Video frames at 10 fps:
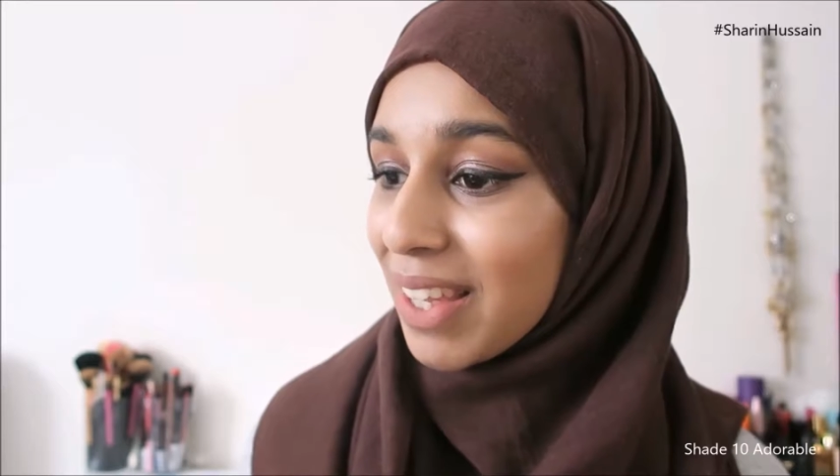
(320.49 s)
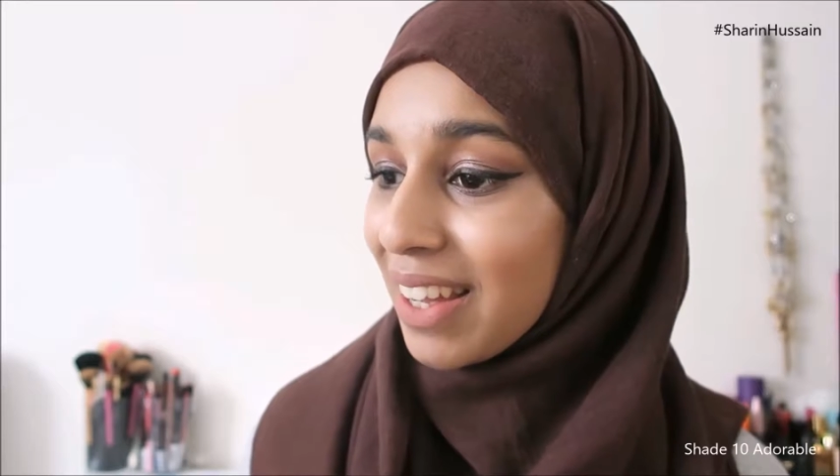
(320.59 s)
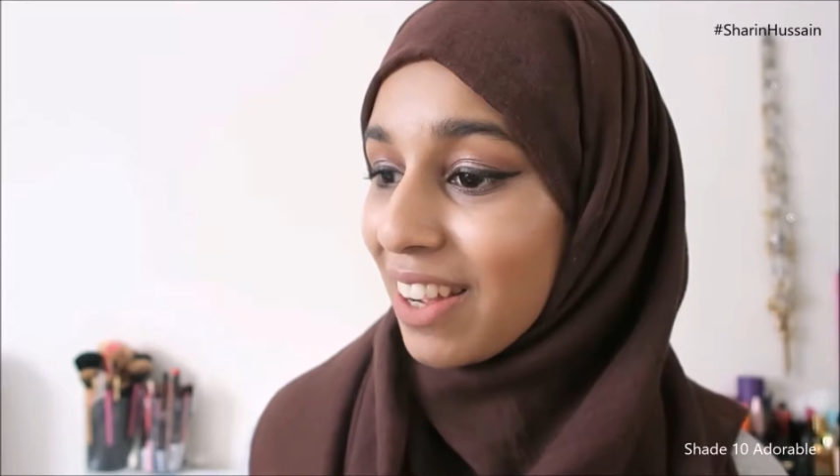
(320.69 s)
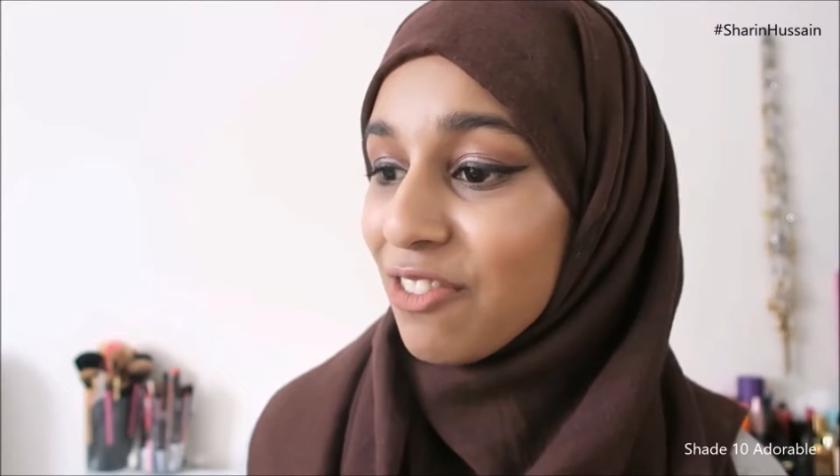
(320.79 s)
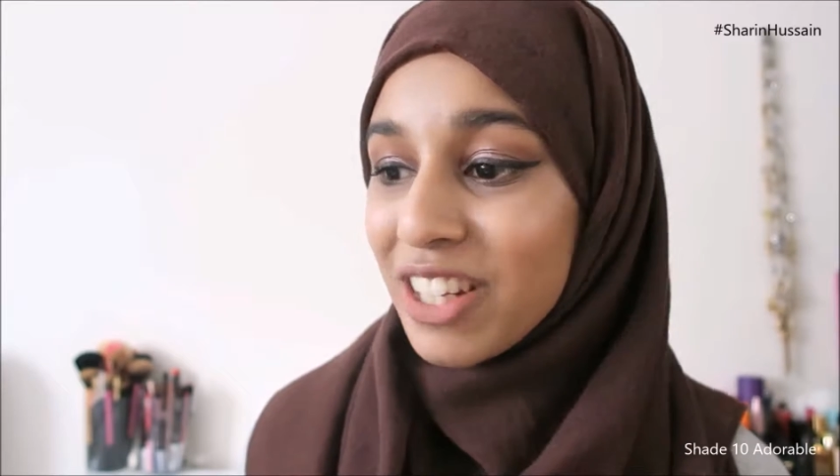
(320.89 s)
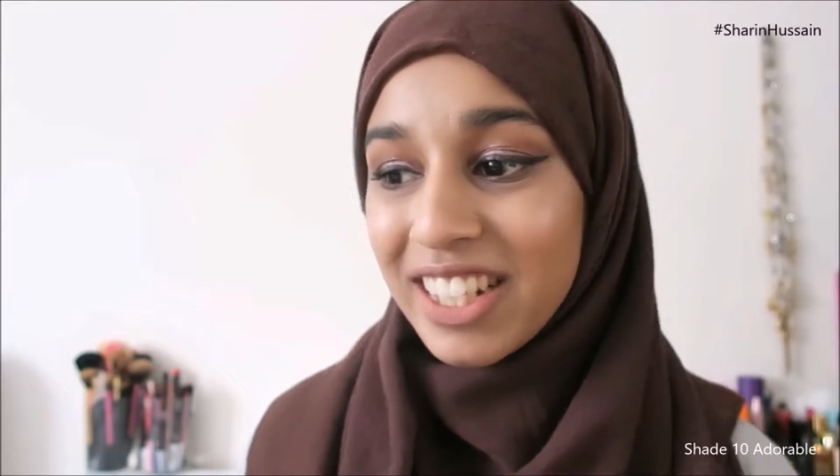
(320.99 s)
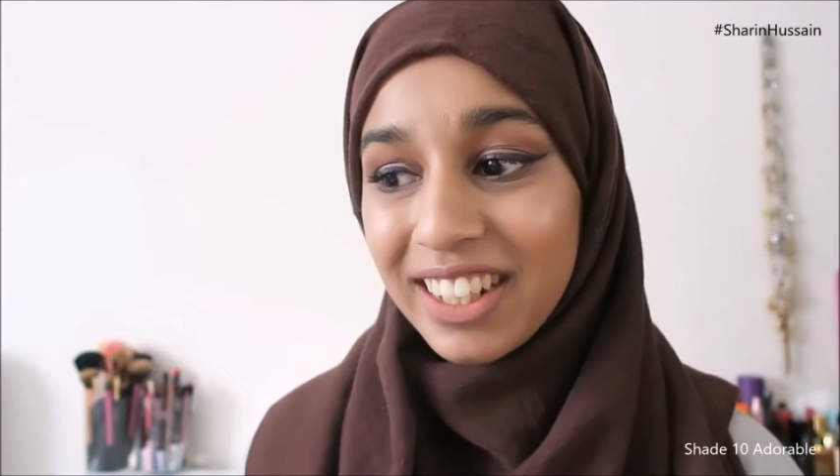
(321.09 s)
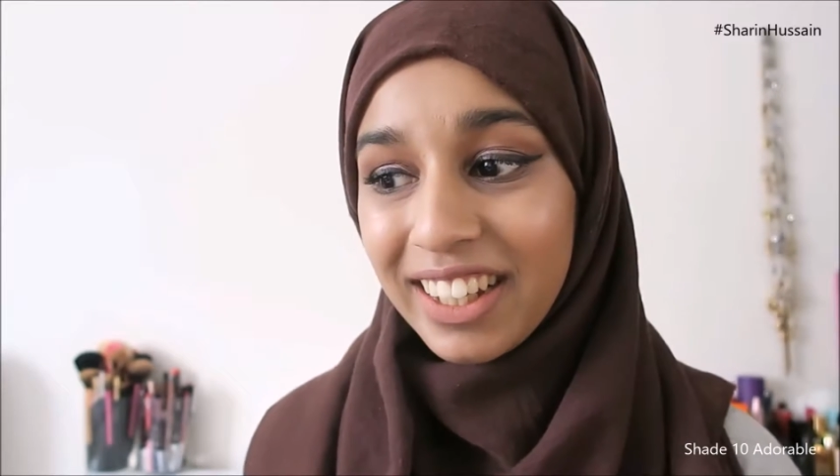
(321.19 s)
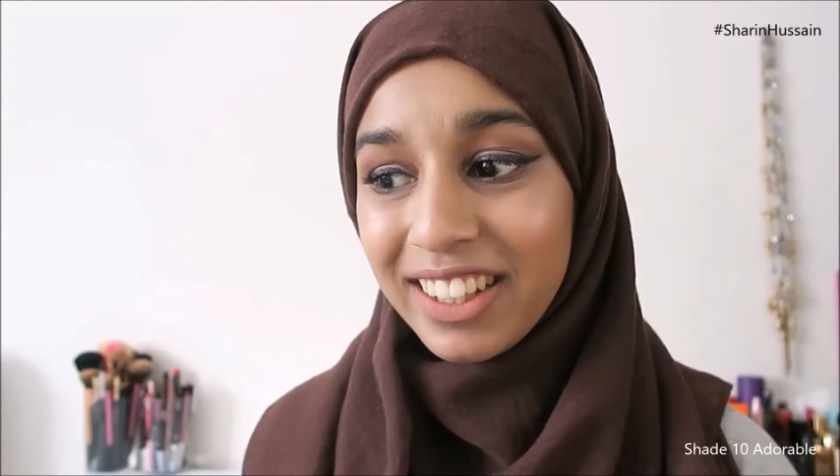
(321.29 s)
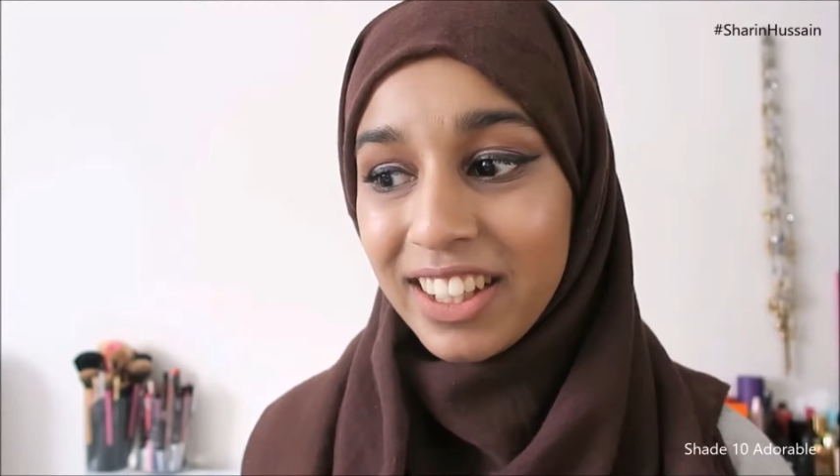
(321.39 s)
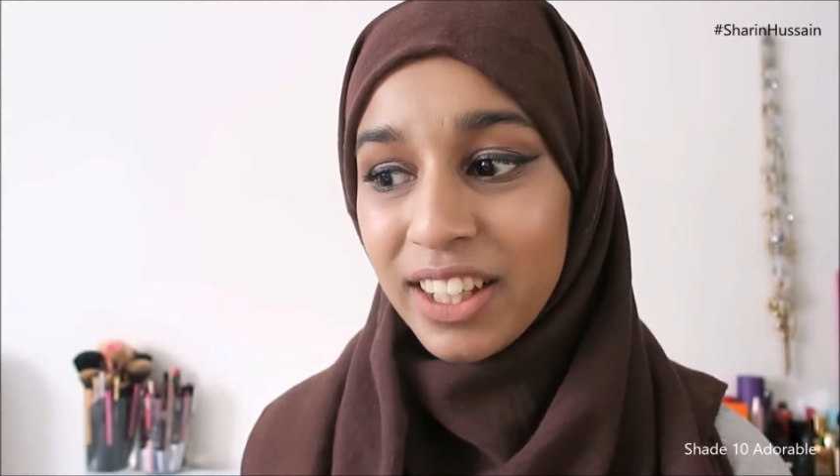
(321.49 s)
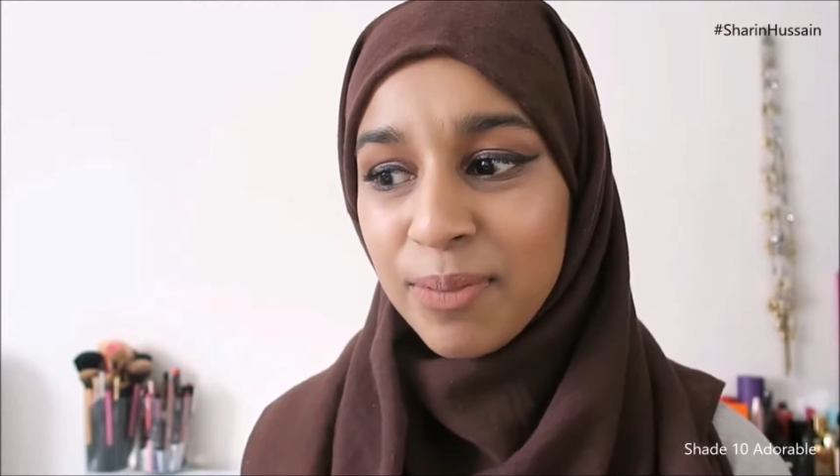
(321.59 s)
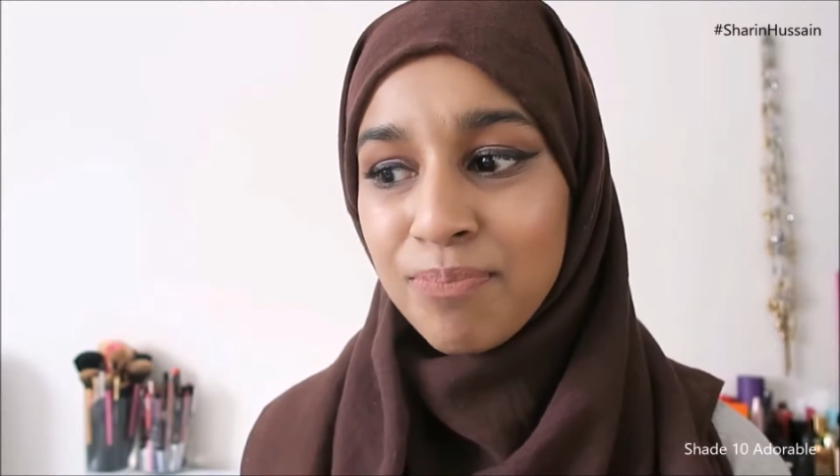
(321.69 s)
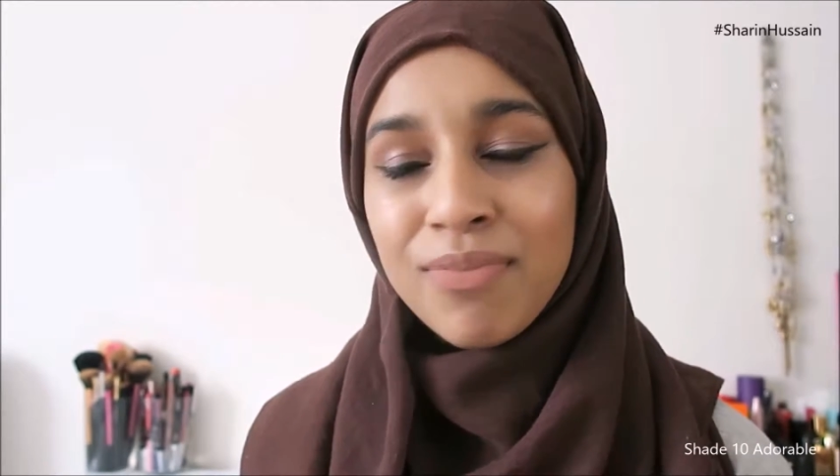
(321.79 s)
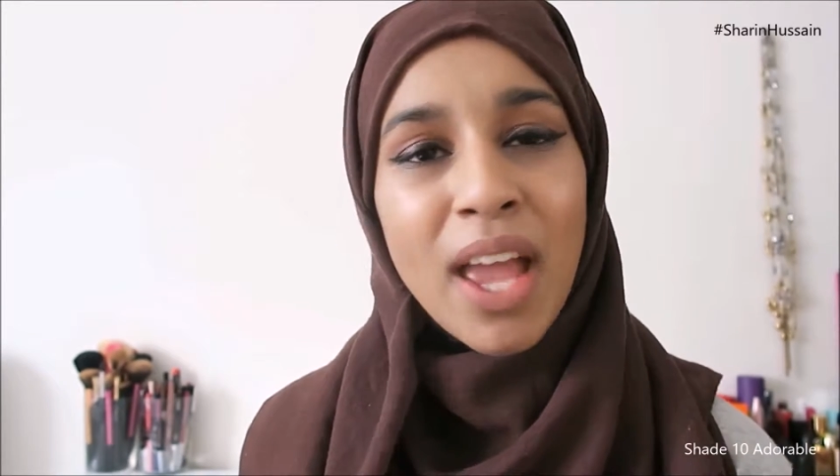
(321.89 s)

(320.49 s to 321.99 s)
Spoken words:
Yeah, I really like it.